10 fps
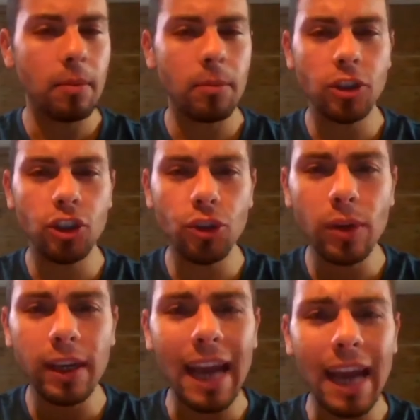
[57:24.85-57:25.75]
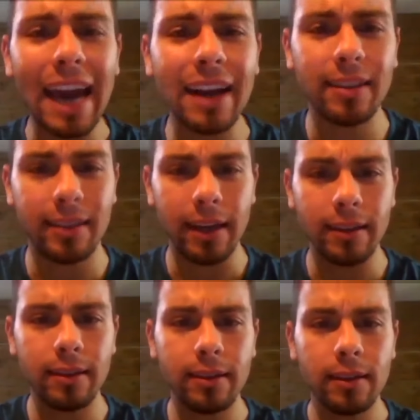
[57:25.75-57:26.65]
But you can
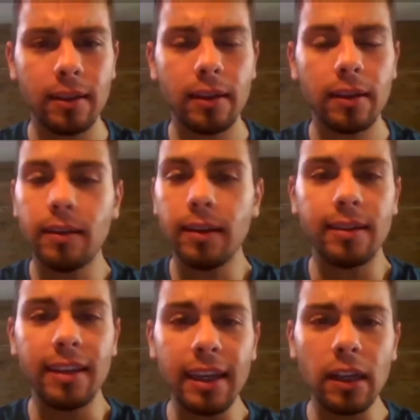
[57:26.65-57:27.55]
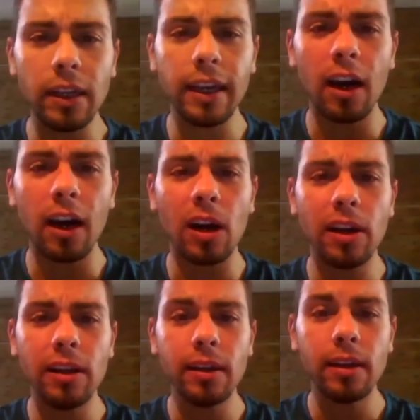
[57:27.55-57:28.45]
access this healing
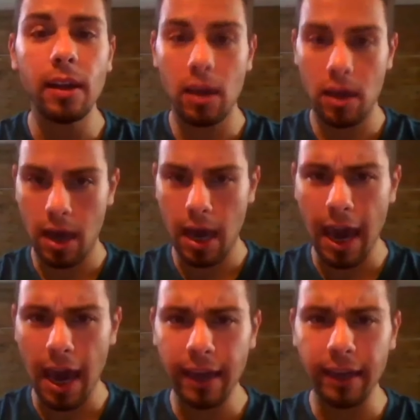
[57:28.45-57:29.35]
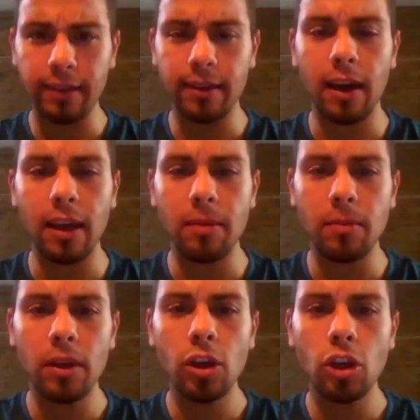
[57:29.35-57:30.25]
garden anytime
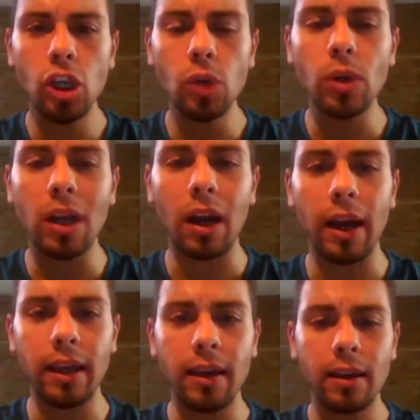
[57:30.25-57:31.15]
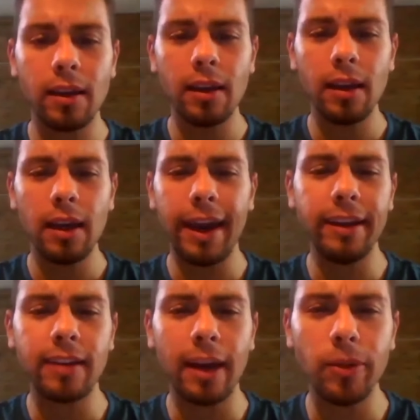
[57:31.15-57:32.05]
you would like.
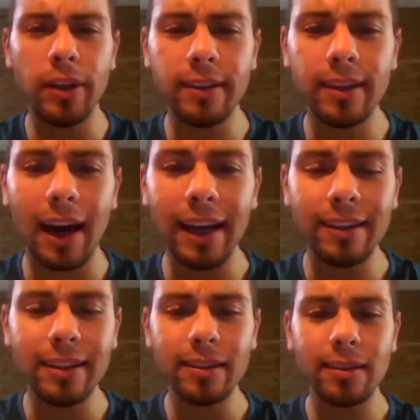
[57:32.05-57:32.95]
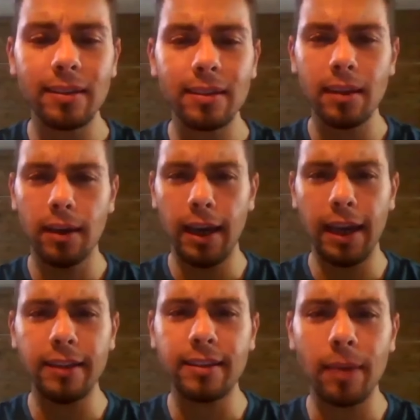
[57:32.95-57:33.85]
Anytime you need guidance,
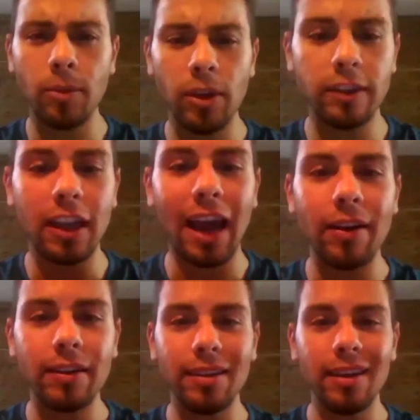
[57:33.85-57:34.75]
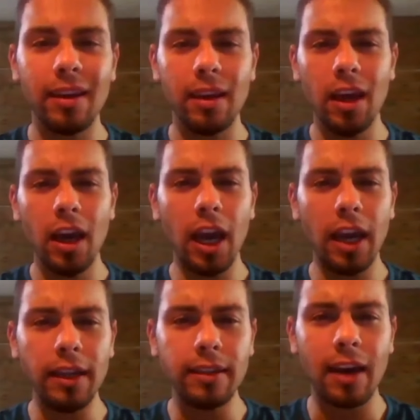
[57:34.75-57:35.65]
anytime you need clarity,
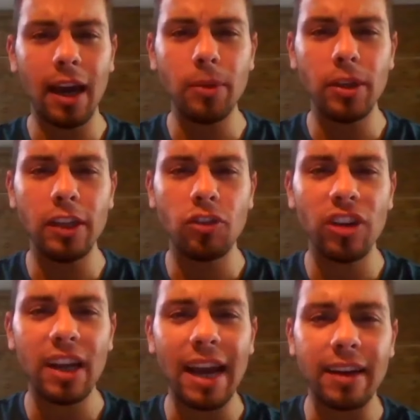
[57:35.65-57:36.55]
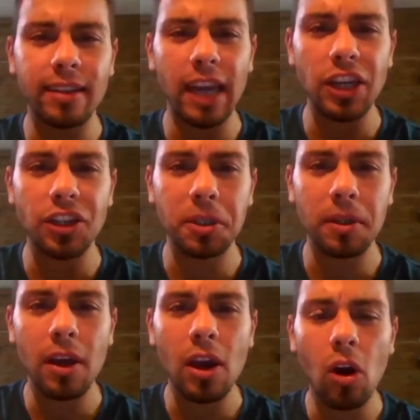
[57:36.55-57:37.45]
anytime you need
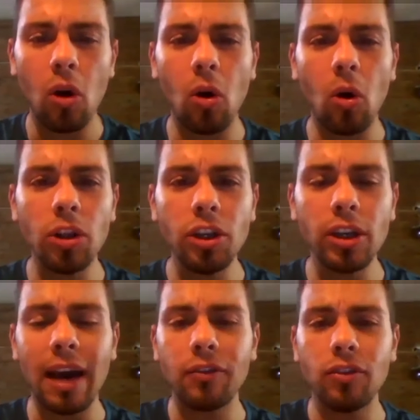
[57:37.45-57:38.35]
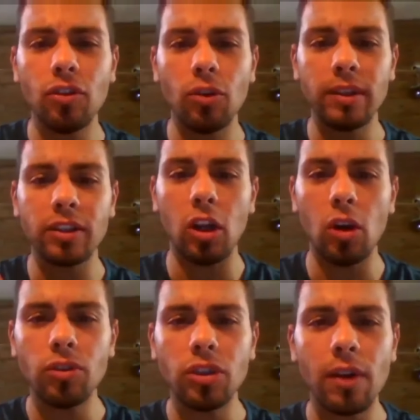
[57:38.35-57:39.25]
relaxation, all you have to do is
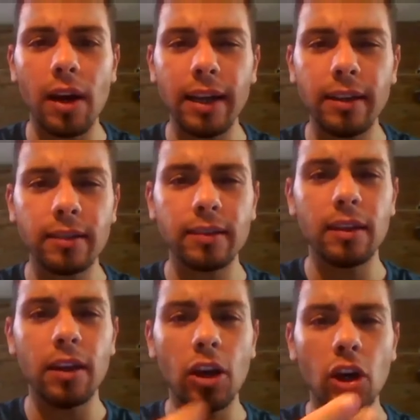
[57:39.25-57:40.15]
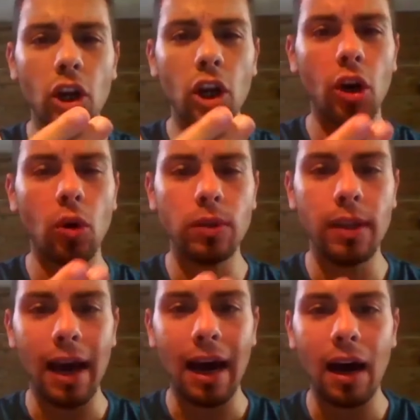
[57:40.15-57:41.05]
close your eyes, go
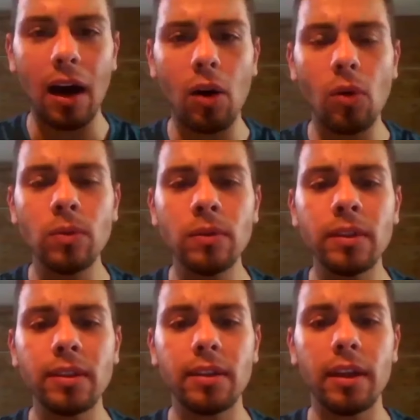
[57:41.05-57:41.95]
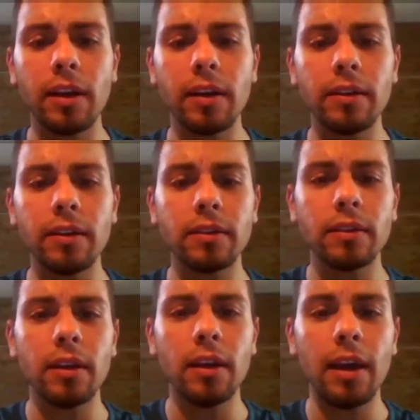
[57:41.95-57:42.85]
down the stairs,
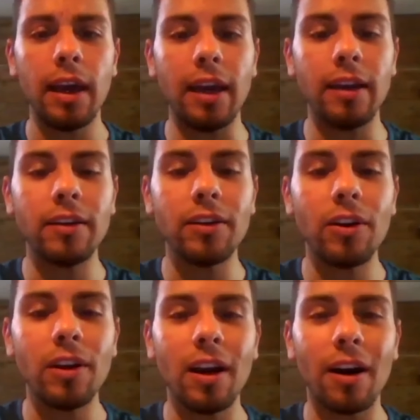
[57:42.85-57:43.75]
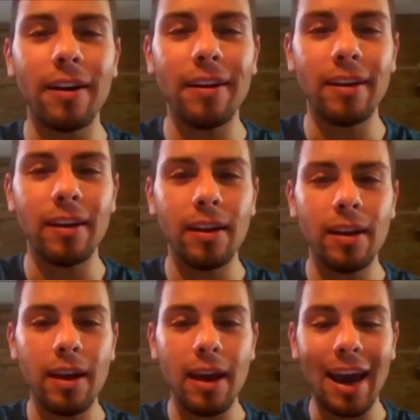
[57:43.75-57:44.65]
enter the garden,
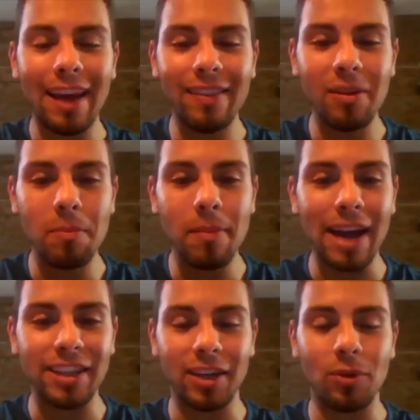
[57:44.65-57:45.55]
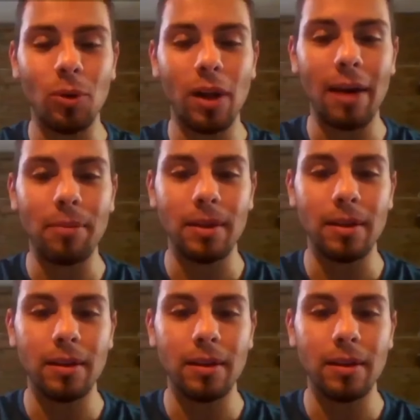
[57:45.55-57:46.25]
and the magic will happen.